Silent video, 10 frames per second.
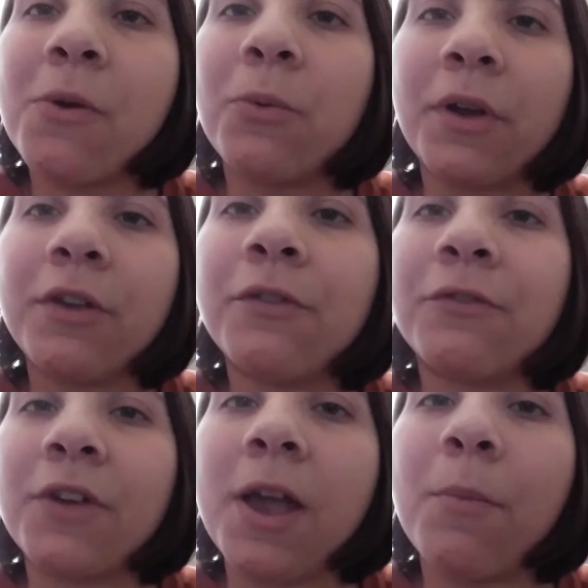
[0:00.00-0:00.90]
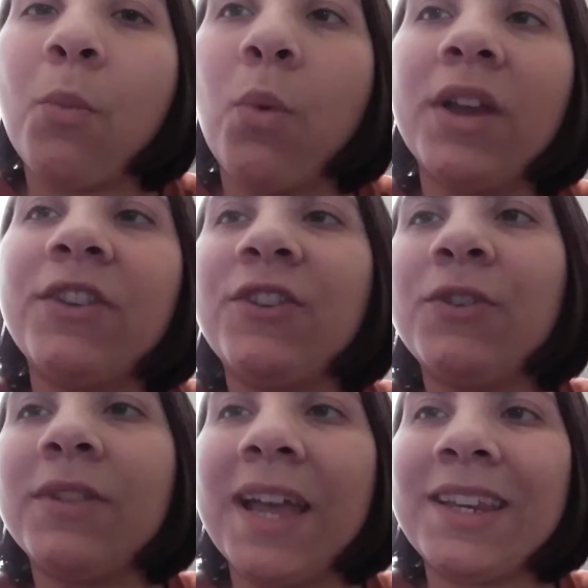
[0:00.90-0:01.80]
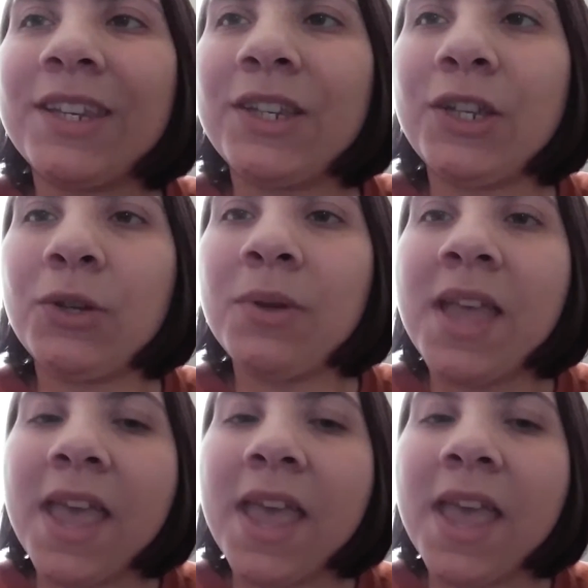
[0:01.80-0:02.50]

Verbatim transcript: where you're from, what do you like to do,